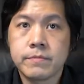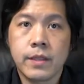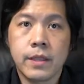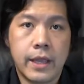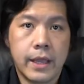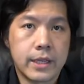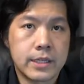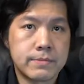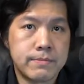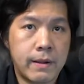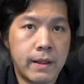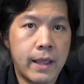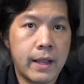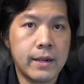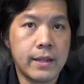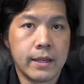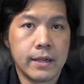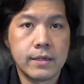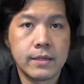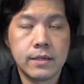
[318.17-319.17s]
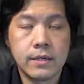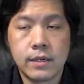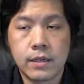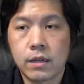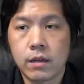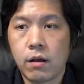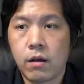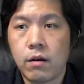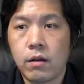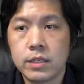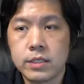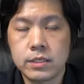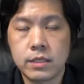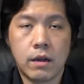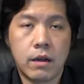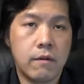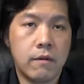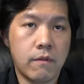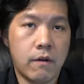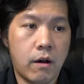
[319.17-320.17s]
explaining the cost
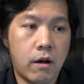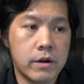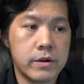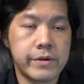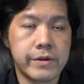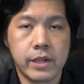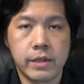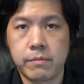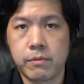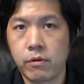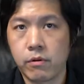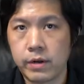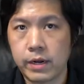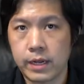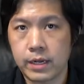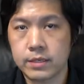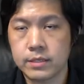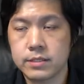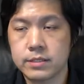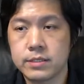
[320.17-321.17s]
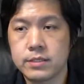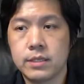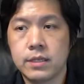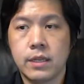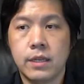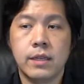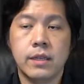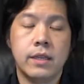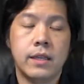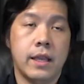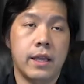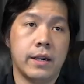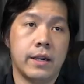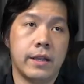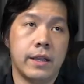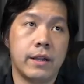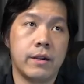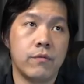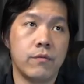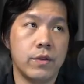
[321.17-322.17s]
of ordering products, and
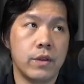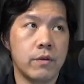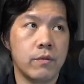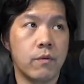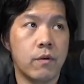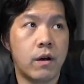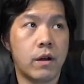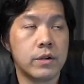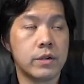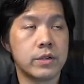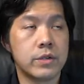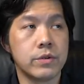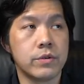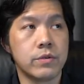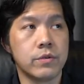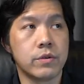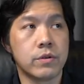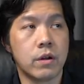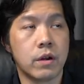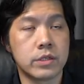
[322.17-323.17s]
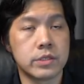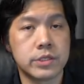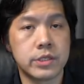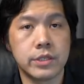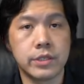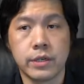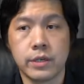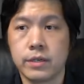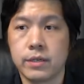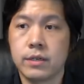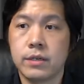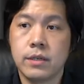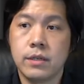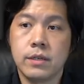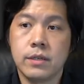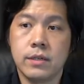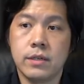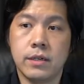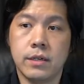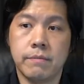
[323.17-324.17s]
then we want to consider
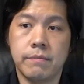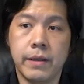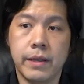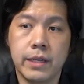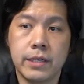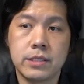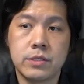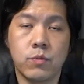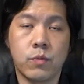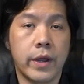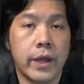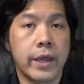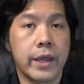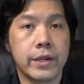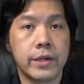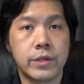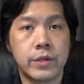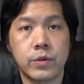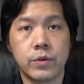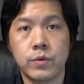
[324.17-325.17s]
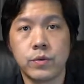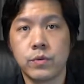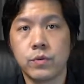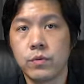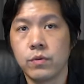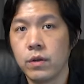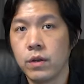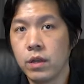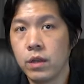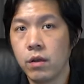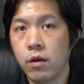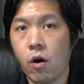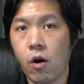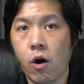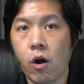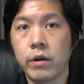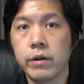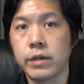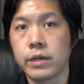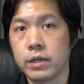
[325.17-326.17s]
the best way to
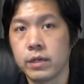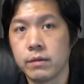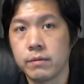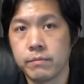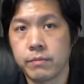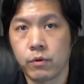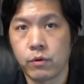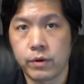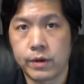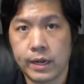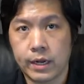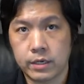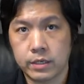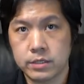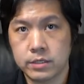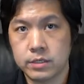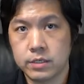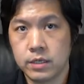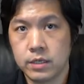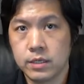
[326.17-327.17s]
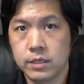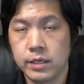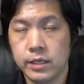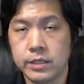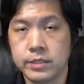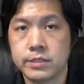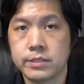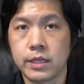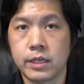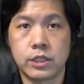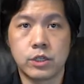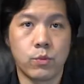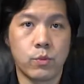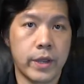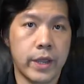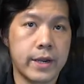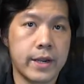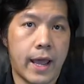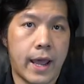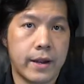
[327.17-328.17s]
order products in such a
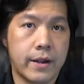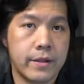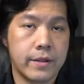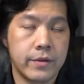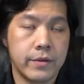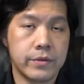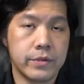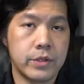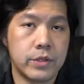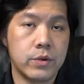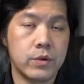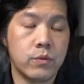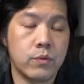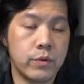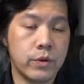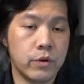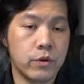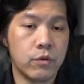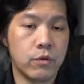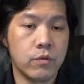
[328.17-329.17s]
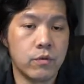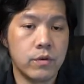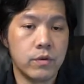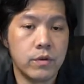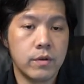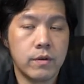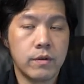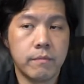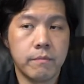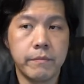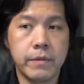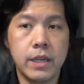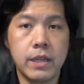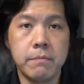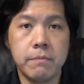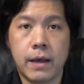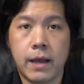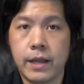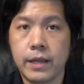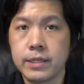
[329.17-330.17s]
way that you will
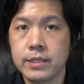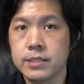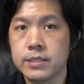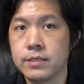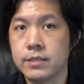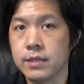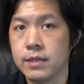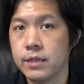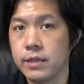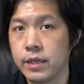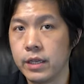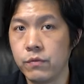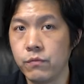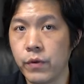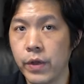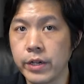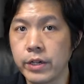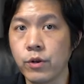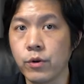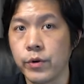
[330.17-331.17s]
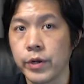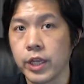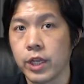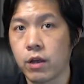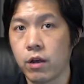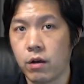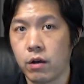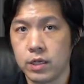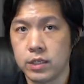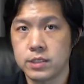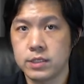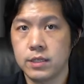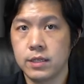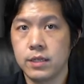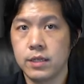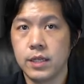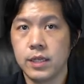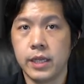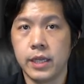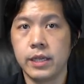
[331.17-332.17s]
minimize the inventory cost
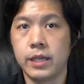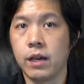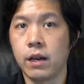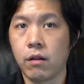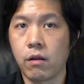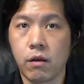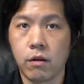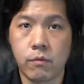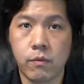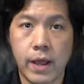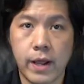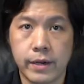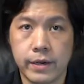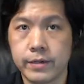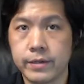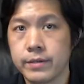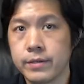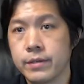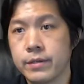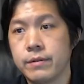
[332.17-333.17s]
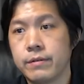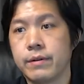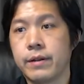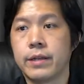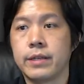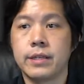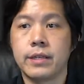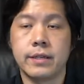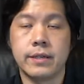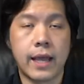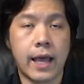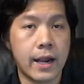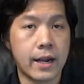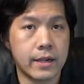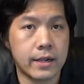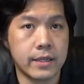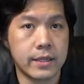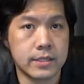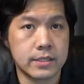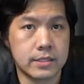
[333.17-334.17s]
in the long run, right? That
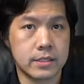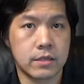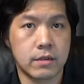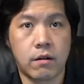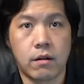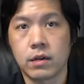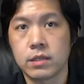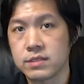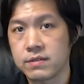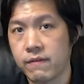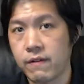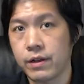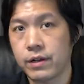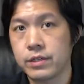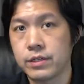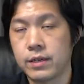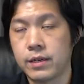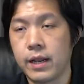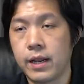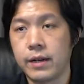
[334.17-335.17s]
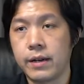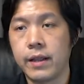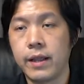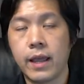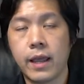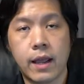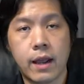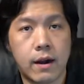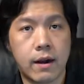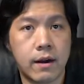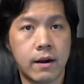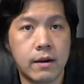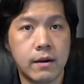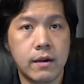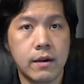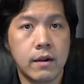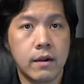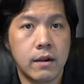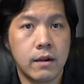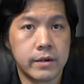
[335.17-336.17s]
is cost function, and there are
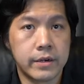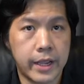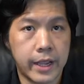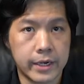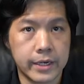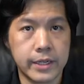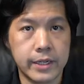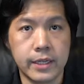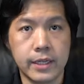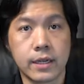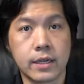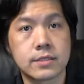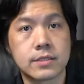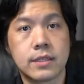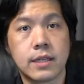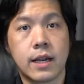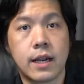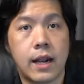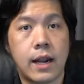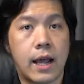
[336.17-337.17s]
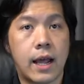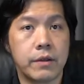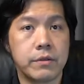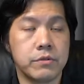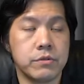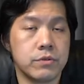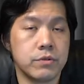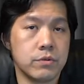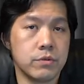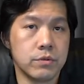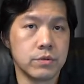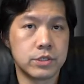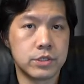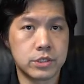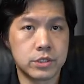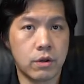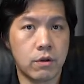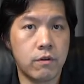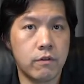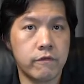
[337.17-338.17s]
techniques that allow you to
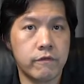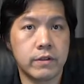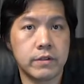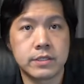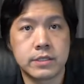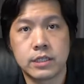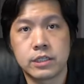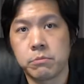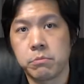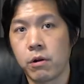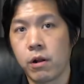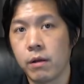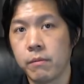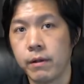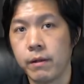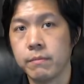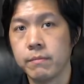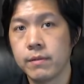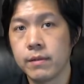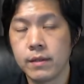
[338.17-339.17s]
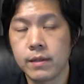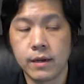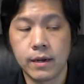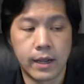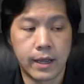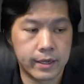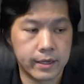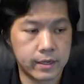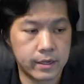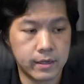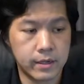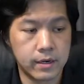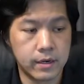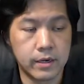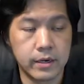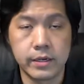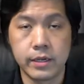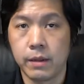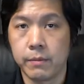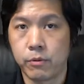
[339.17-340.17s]
solve such a problem, like
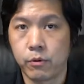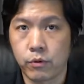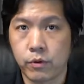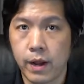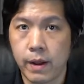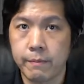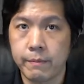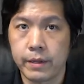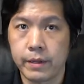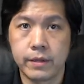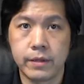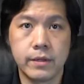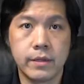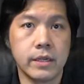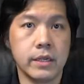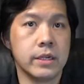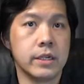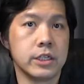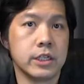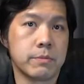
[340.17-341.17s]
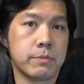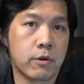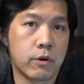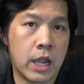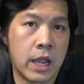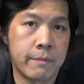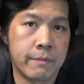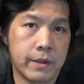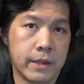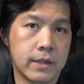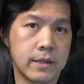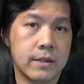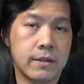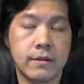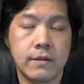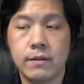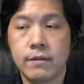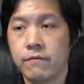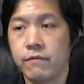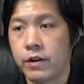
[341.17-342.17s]
linear programming, integer programming,
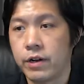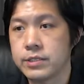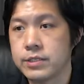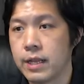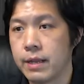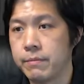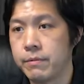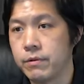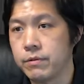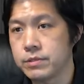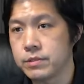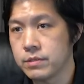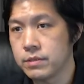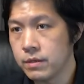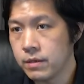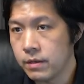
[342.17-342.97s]
for examples.